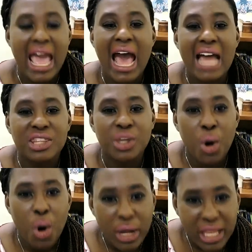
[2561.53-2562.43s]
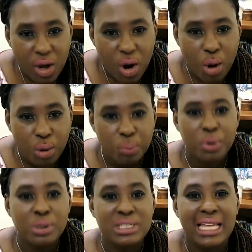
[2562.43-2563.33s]
and the
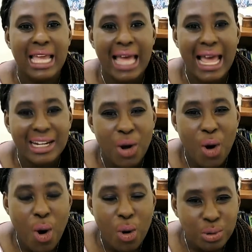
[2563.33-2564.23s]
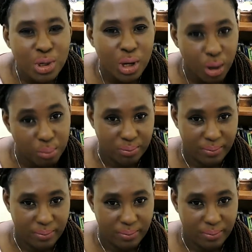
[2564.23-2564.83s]
output and the outcome,